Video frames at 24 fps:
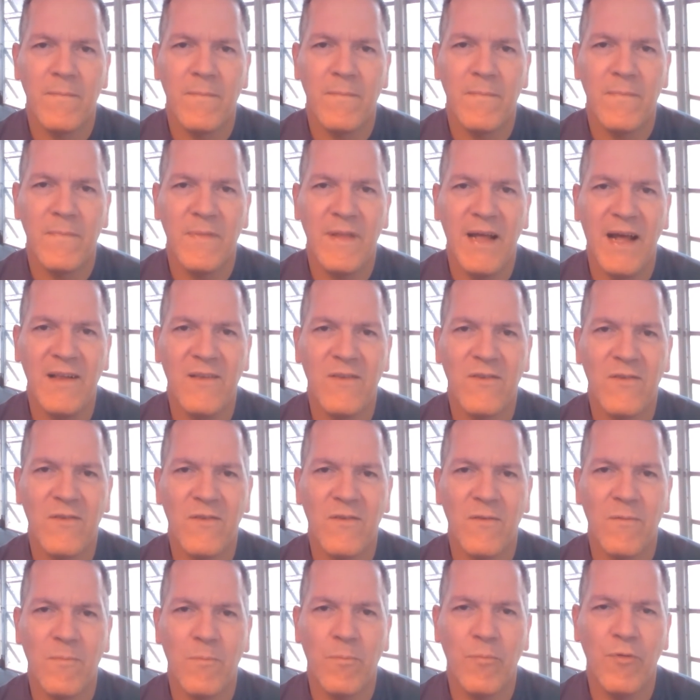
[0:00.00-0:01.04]

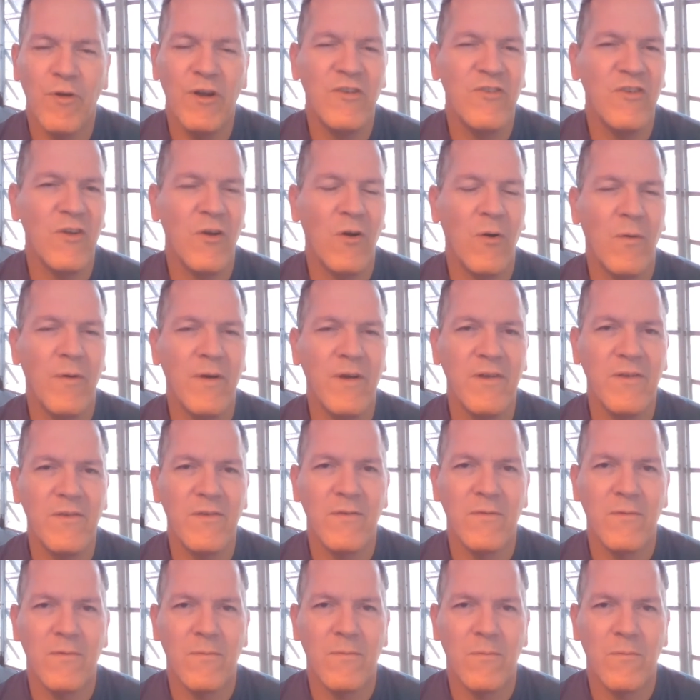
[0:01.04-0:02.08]
That's preaching always,
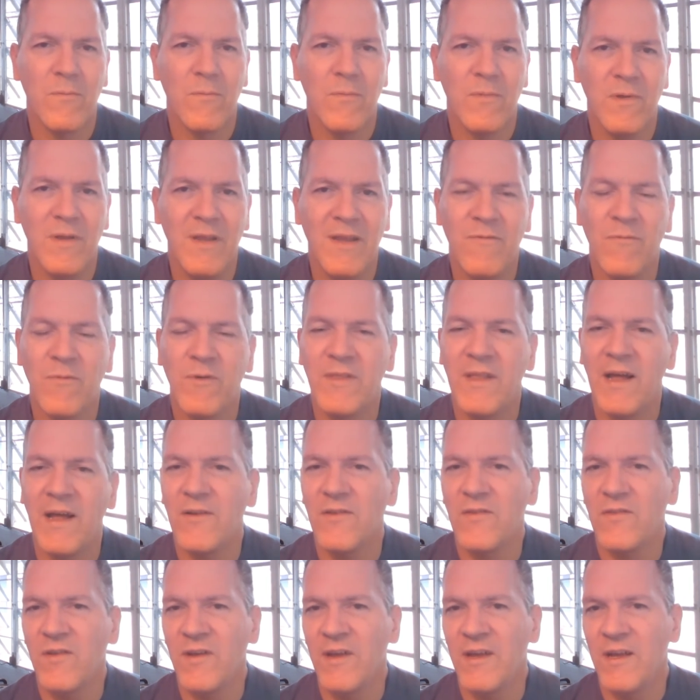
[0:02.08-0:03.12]
even without
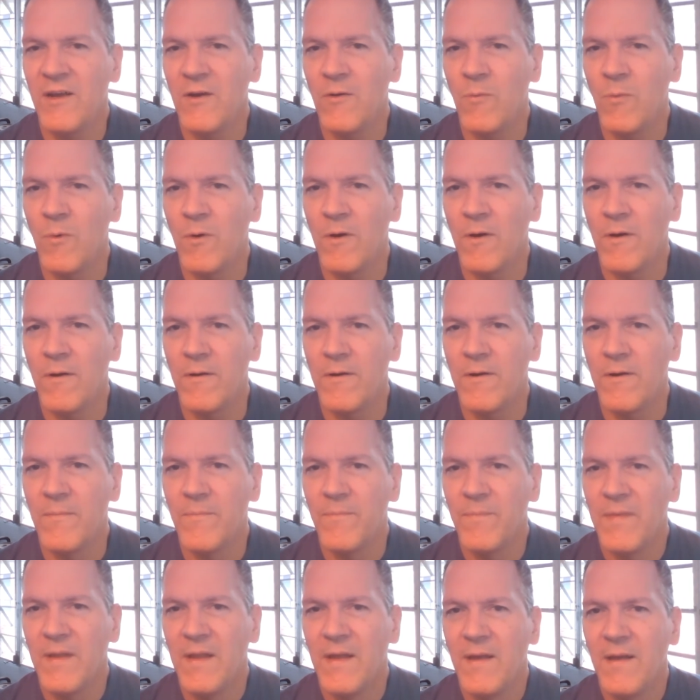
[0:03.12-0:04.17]
saying a word.
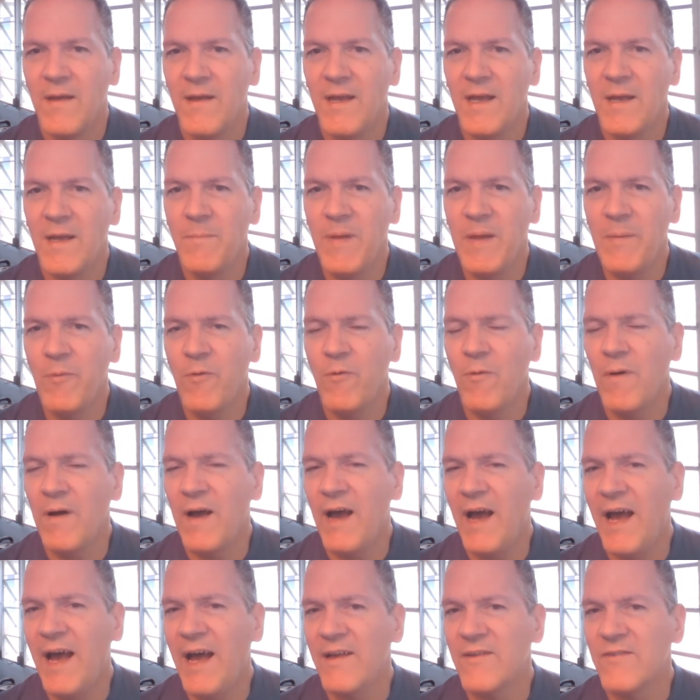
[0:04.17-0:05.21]
And people will
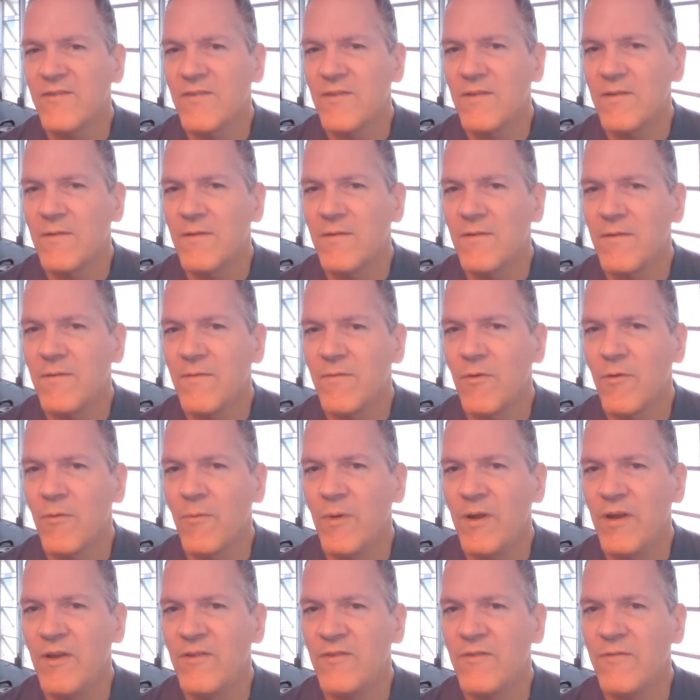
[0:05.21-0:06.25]
ask for a
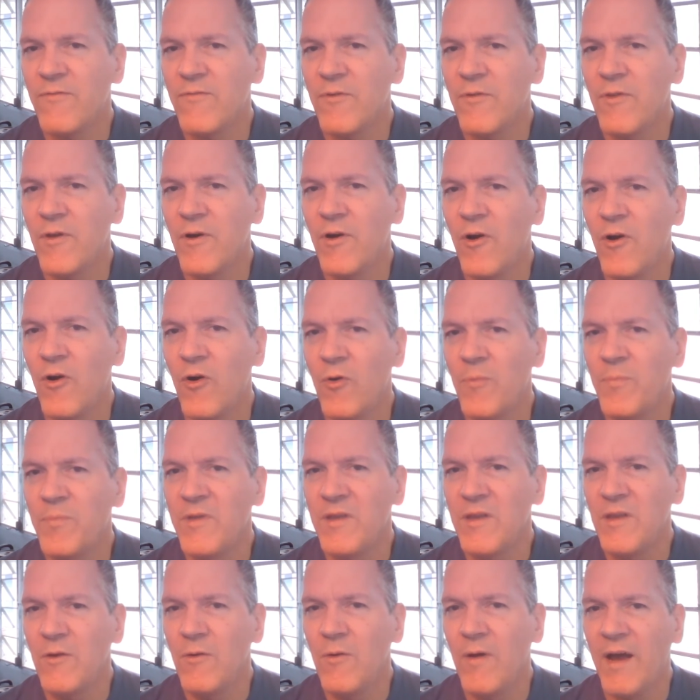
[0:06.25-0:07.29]
reason for the hope
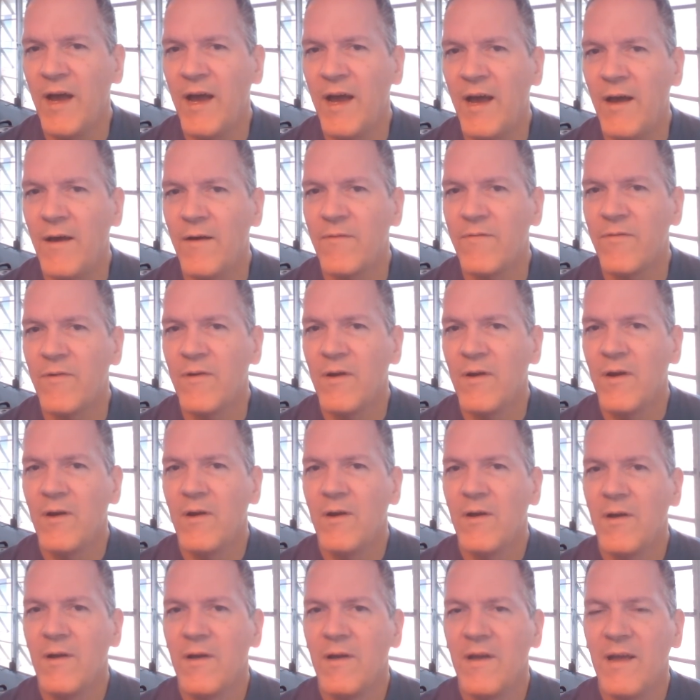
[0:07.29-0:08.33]
that you have
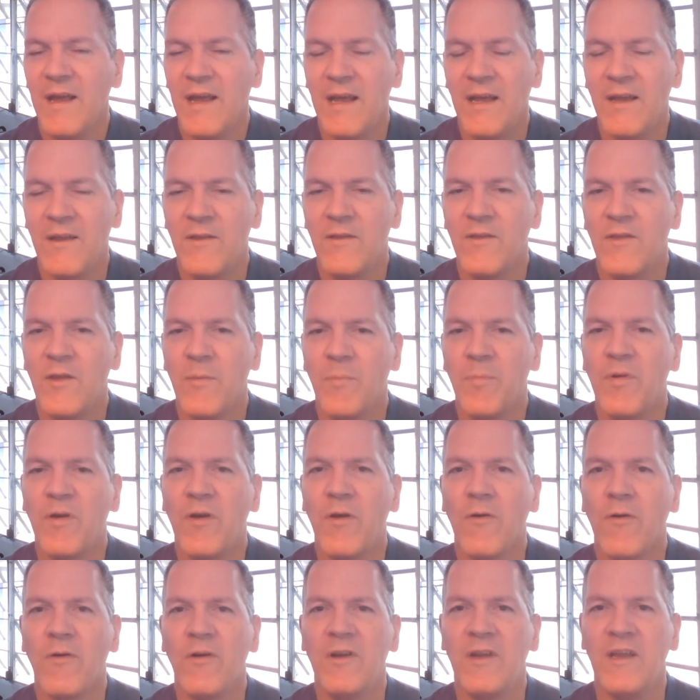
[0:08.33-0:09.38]
and the
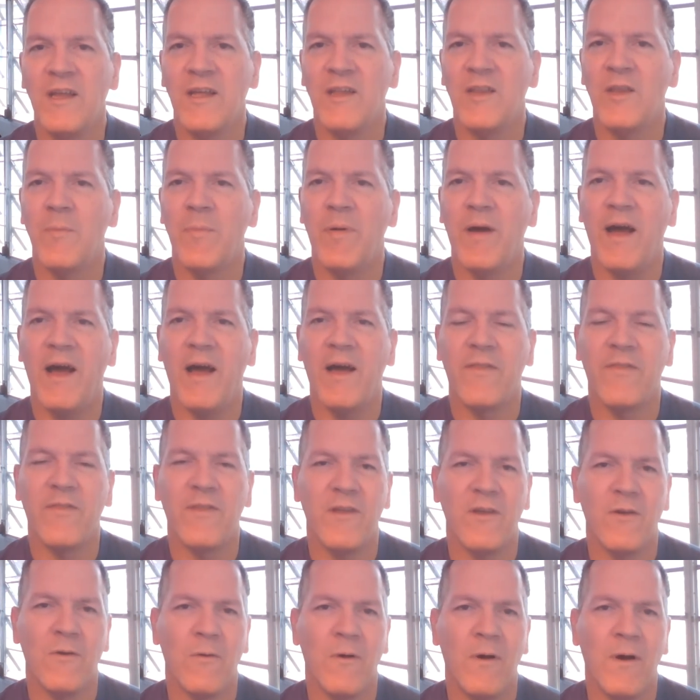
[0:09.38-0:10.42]
purity and the path
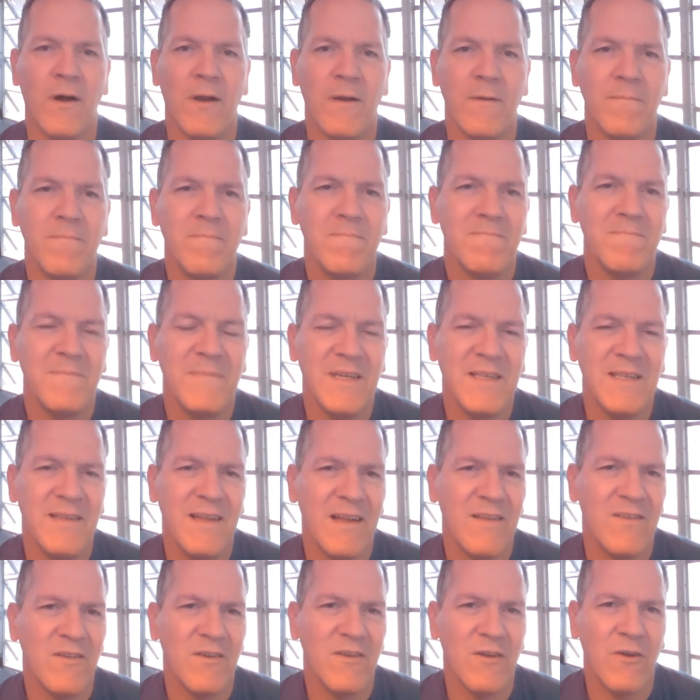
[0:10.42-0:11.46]
that you're on. And
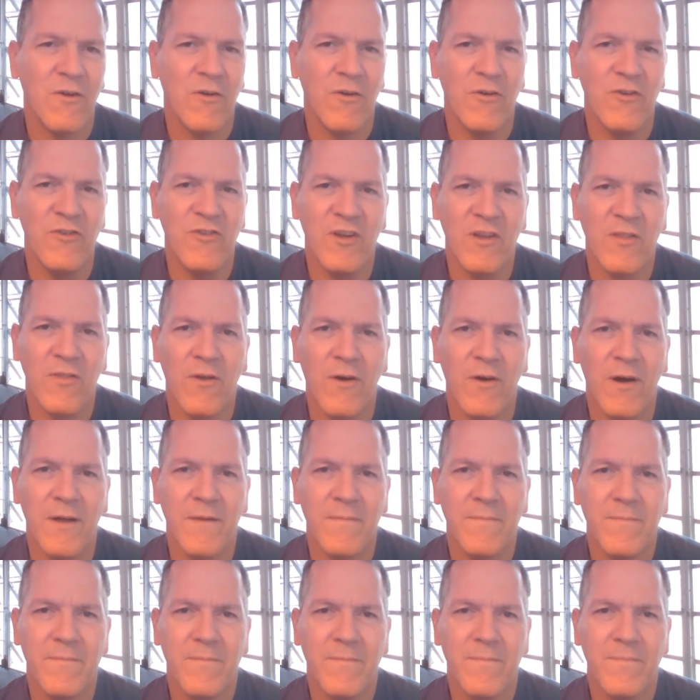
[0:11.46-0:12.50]
that's an encouraging thought.
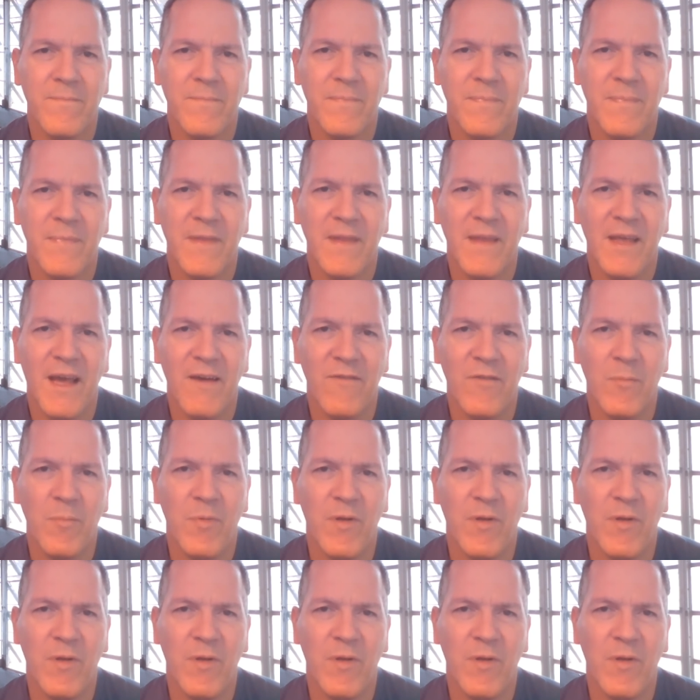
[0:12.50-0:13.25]
Have a blessed